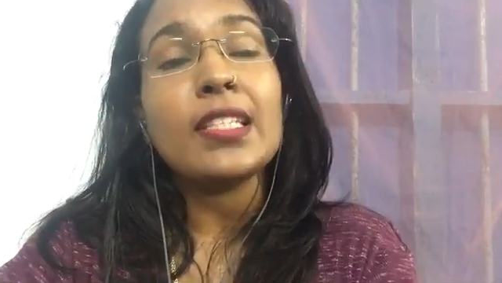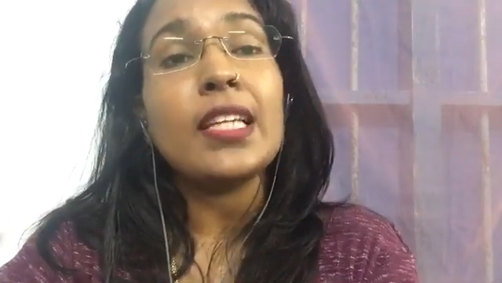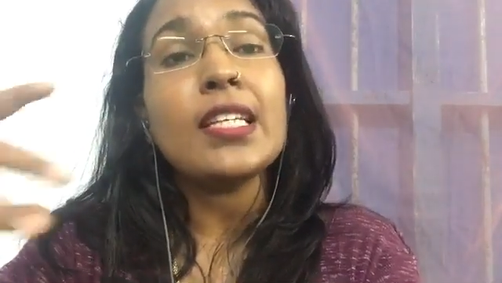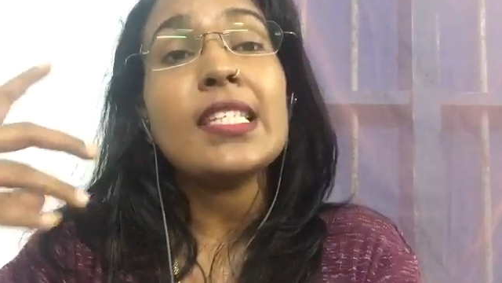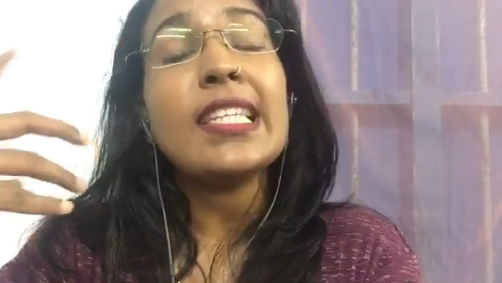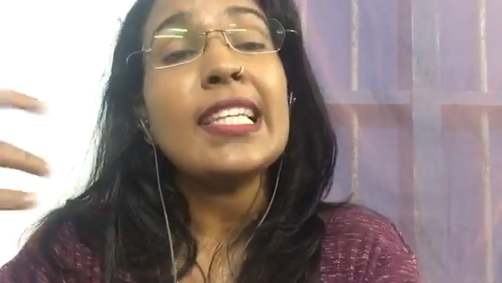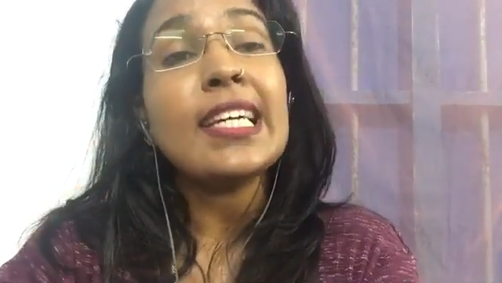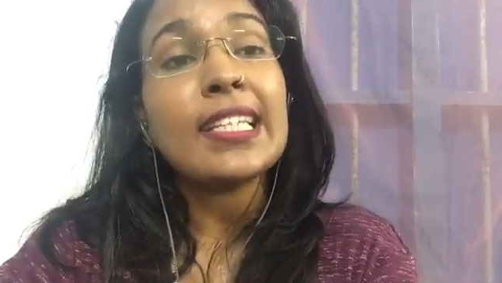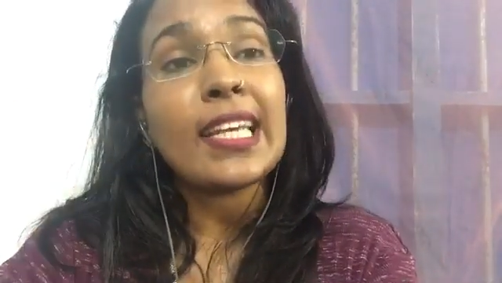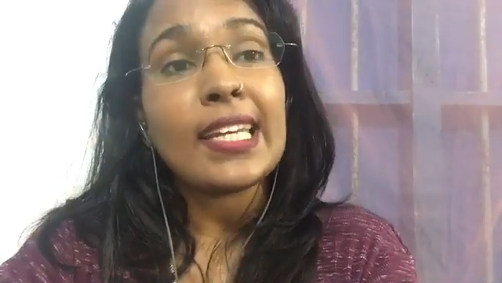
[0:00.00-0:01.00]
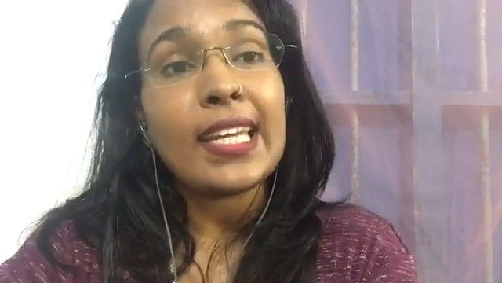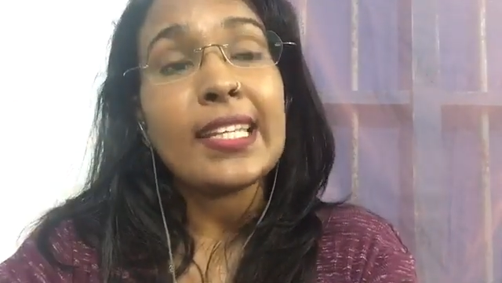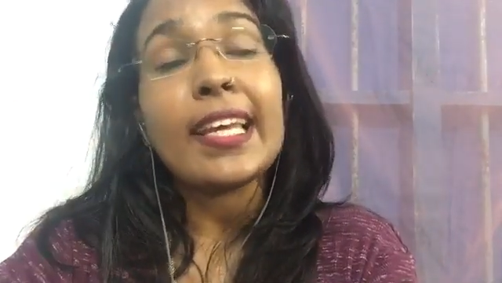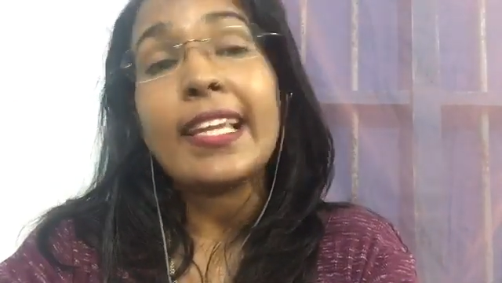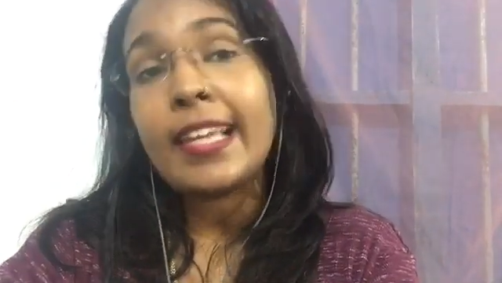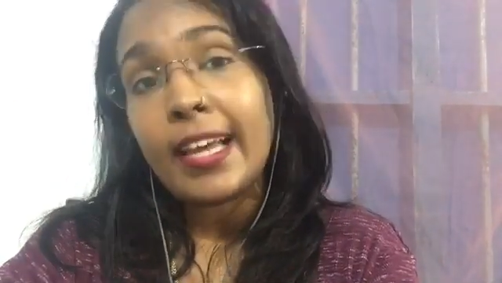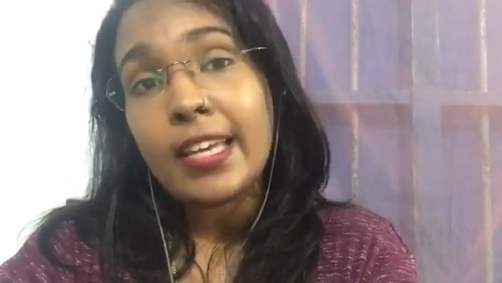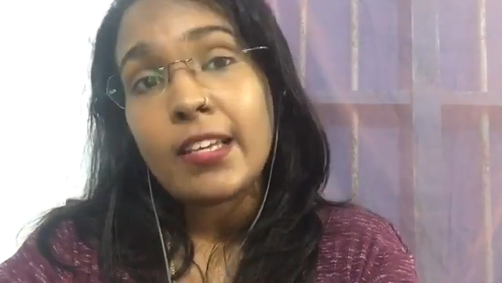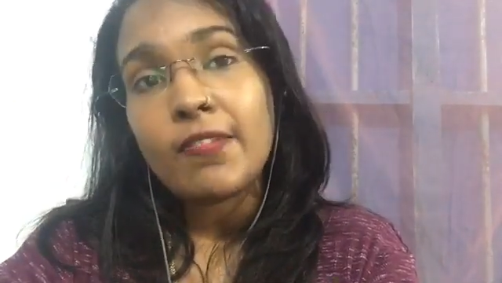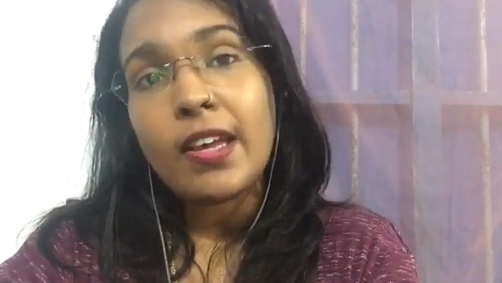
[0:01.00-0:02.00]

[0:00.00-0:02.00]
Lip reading: that is lurking in their life,